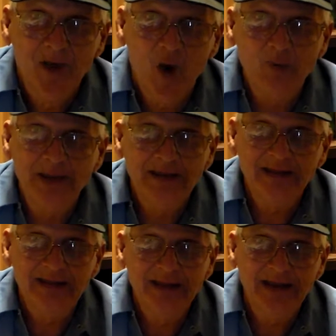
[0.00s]
hoping they
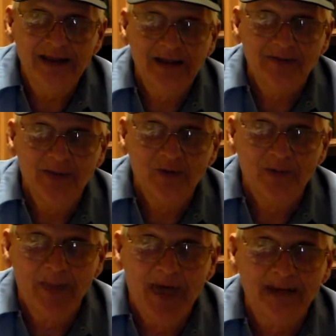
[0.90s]
didn't hit anything on
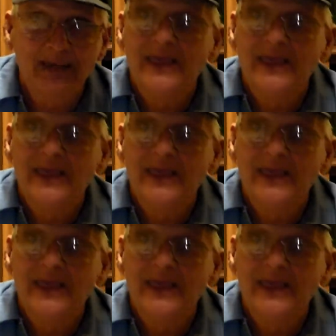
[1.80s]
the back,